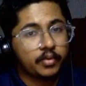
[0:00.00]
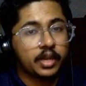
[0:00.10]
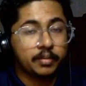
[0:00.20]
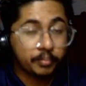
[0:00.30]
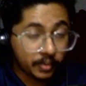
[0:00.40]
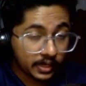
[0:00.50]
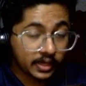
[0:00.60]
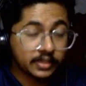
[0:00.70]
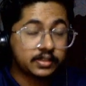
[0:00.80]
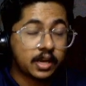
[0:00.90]

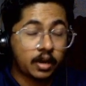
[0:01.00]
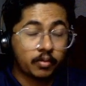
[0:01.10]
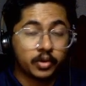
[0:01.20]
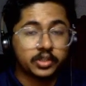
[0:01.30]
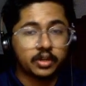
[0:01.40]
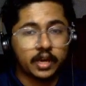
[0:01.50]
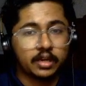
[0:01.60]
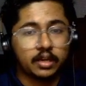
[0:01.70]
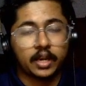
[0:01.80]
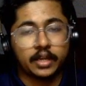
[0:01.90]
increase the conversion rate,
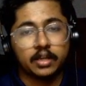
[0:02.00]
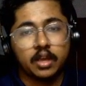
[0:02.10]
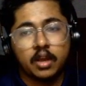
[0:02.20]
right?